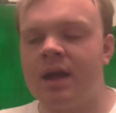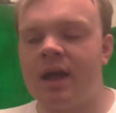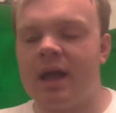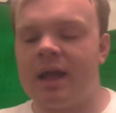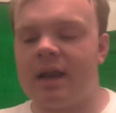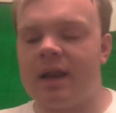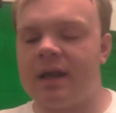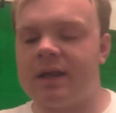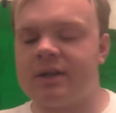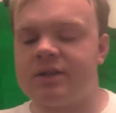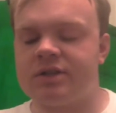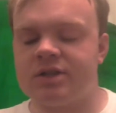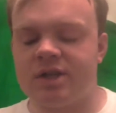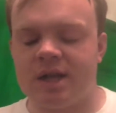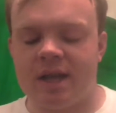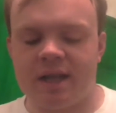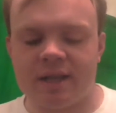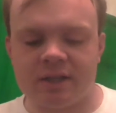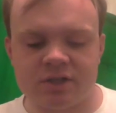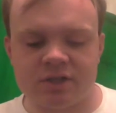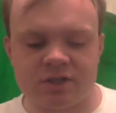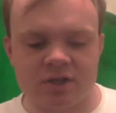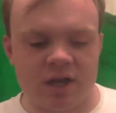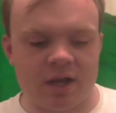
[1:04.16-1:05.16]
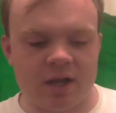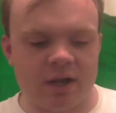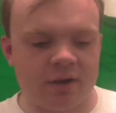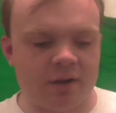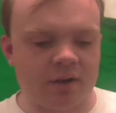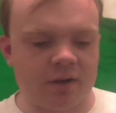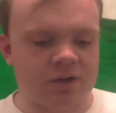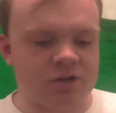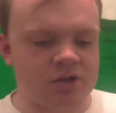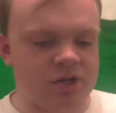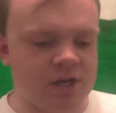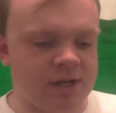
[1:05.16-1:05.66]
and I changed. I
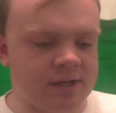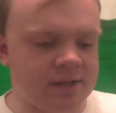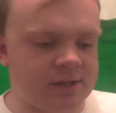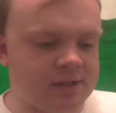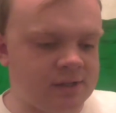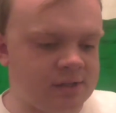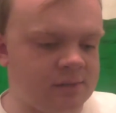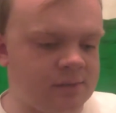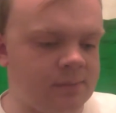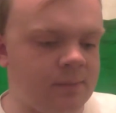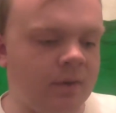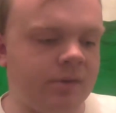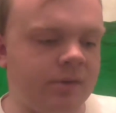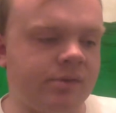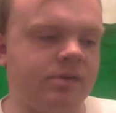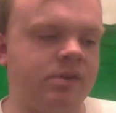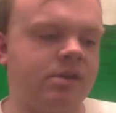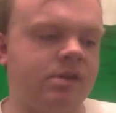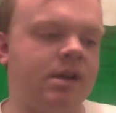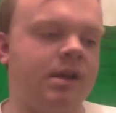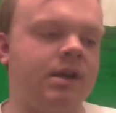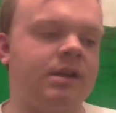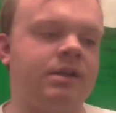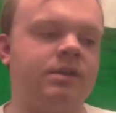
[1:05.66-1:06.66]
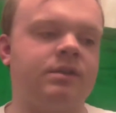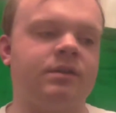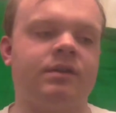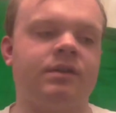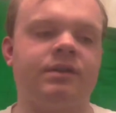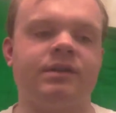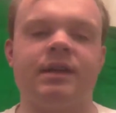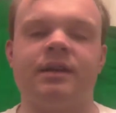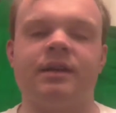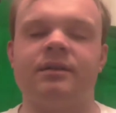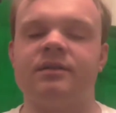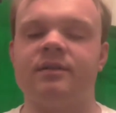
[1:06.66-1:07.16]
couldn't change the montage
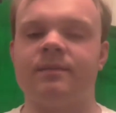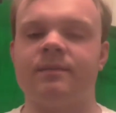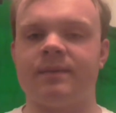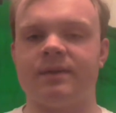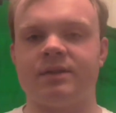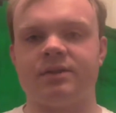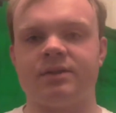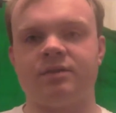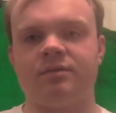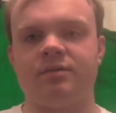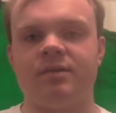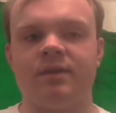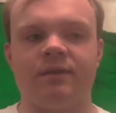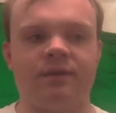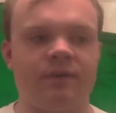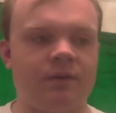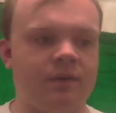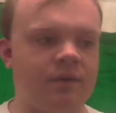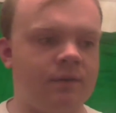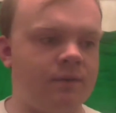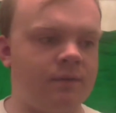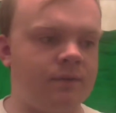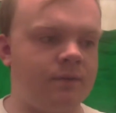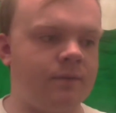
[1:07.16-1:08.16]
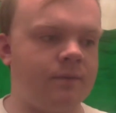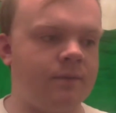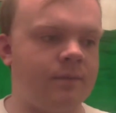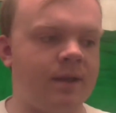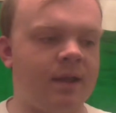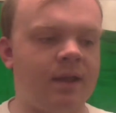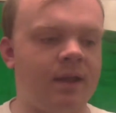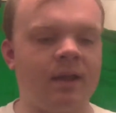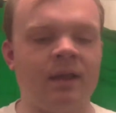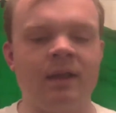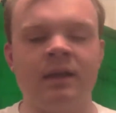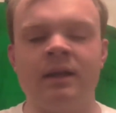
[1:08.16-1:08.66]
because that was a bit too difficult for
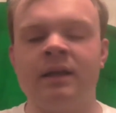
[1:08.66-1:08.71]
me.